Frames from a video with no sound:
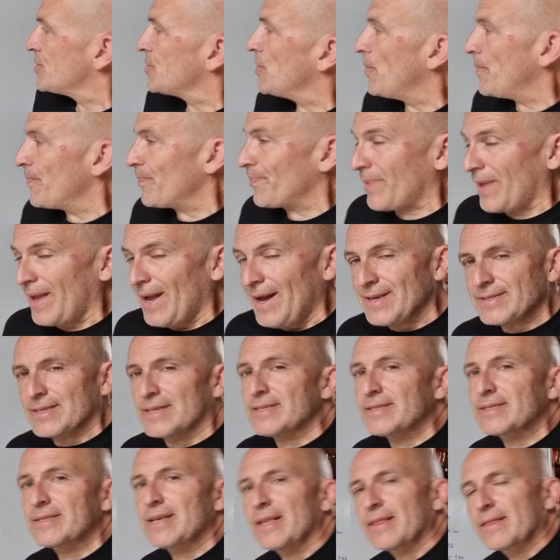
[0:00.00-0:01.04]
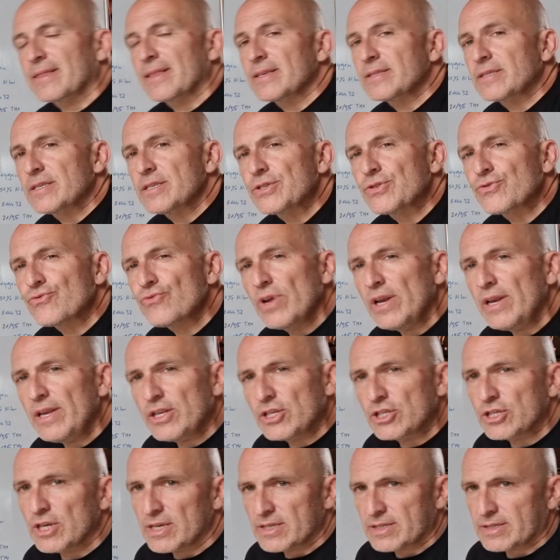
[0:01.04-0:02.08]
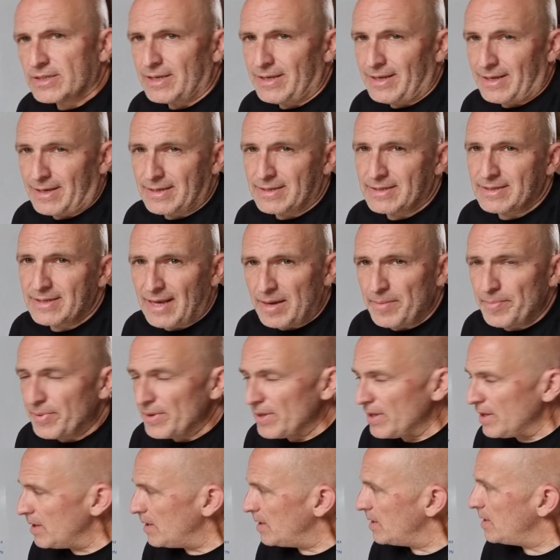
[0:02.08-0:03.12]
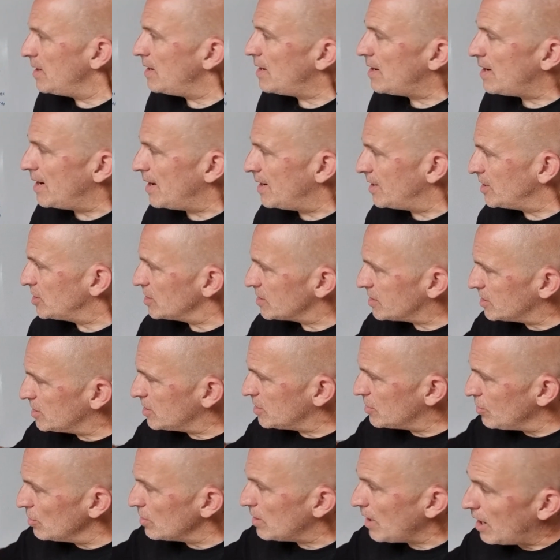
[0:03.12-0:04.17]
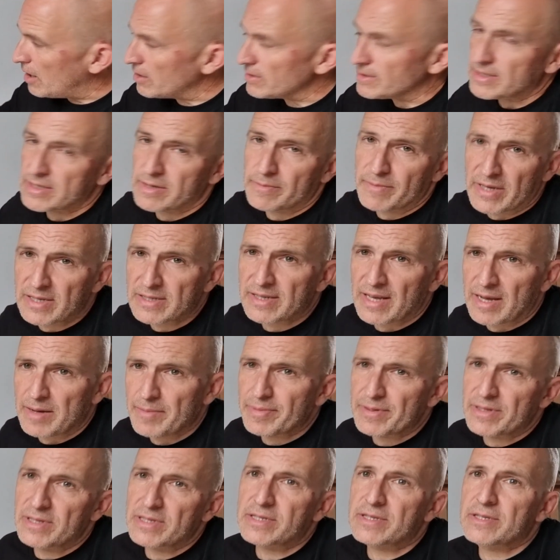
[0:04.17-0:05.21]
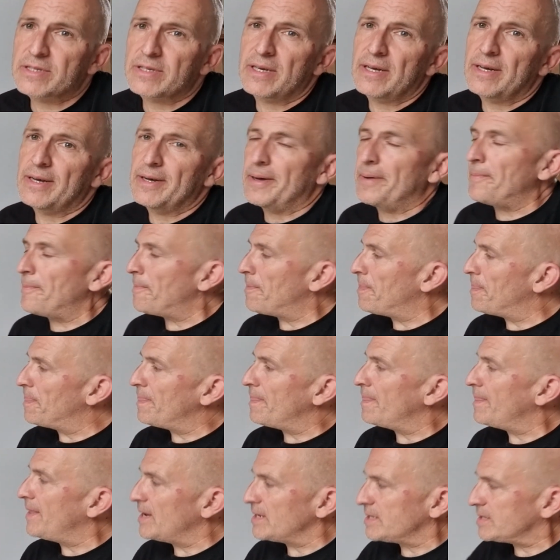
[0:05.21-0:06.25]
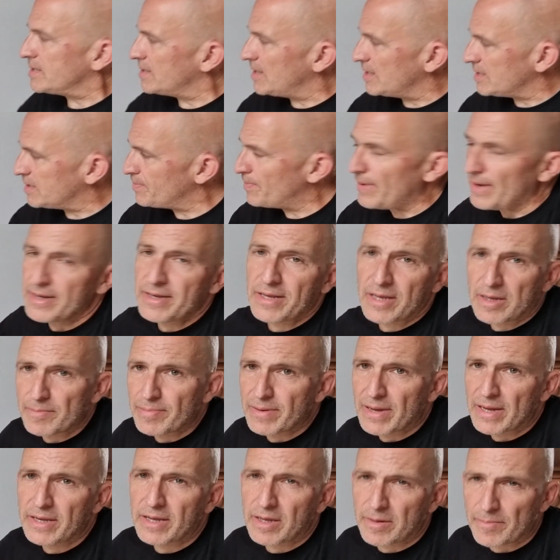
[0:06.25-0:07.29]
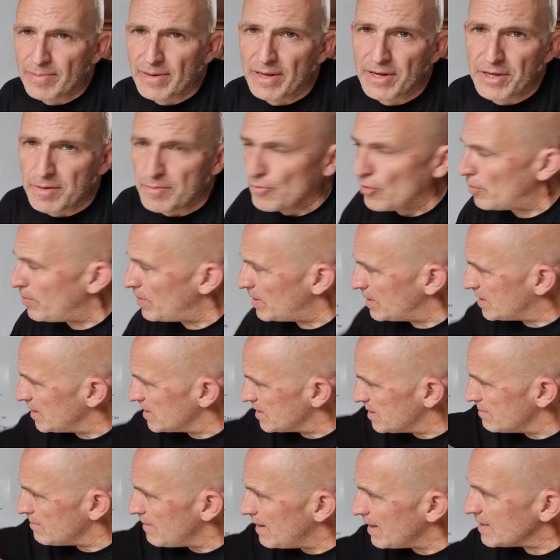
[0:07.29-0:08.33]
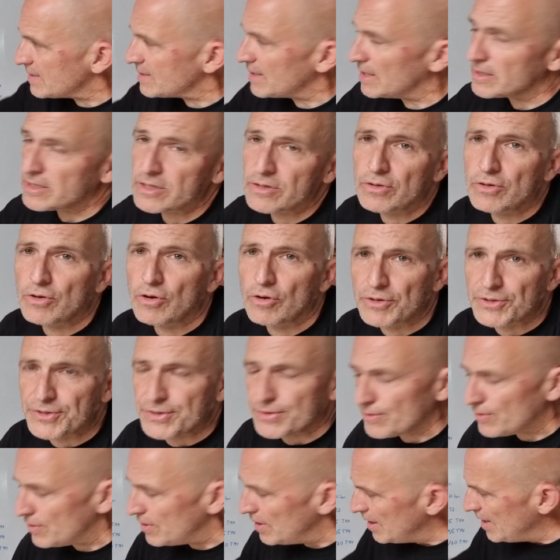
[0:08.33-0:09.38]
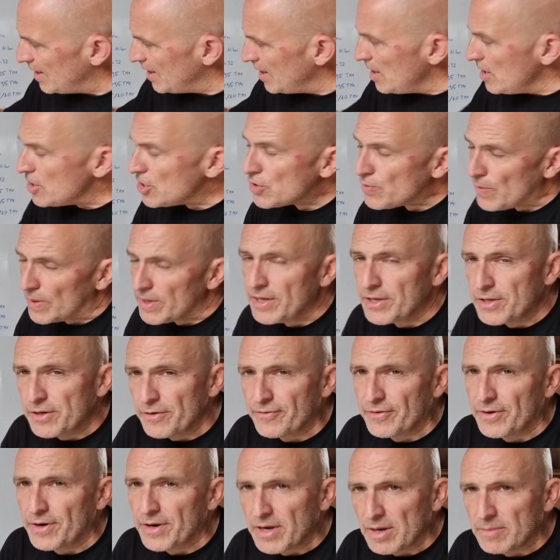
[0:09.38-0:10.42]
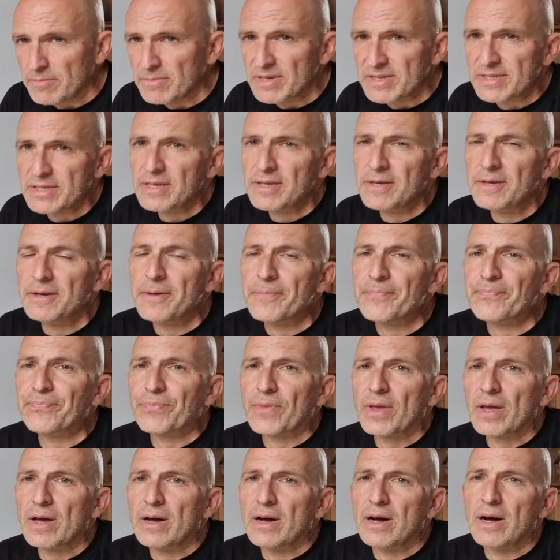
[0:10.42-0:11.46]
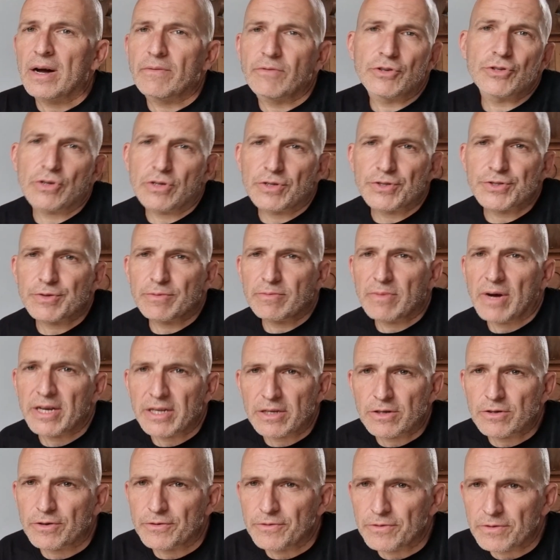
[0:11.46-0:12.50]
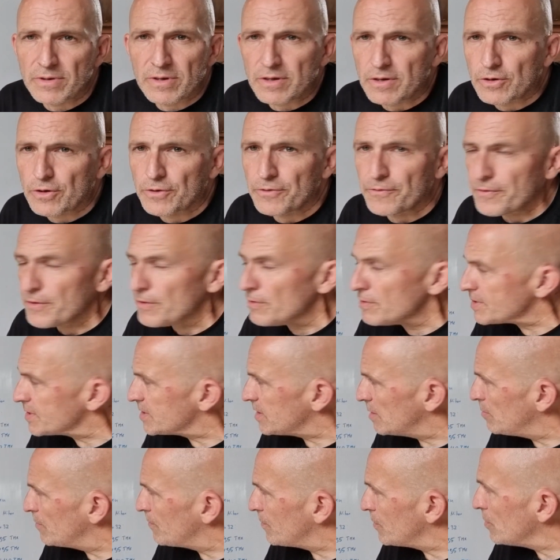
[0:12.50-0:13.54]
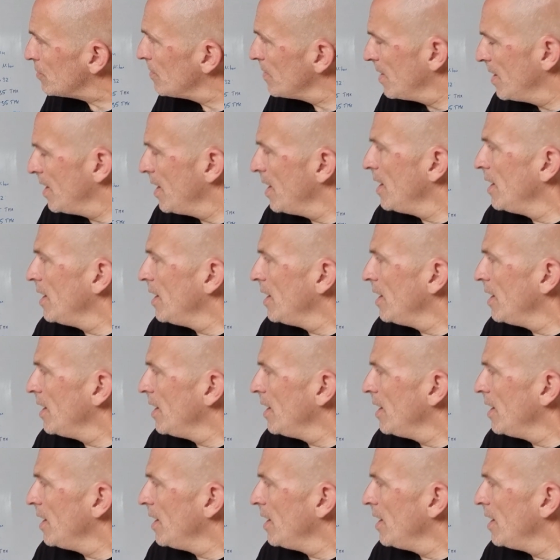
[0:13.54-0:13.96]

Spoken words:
So as I said, this is really just an example. I just took out some examples. There's plenty and plenty and plenty more, but it doesn't make sense to go through 20 different numbers here, which also might confuse some of you.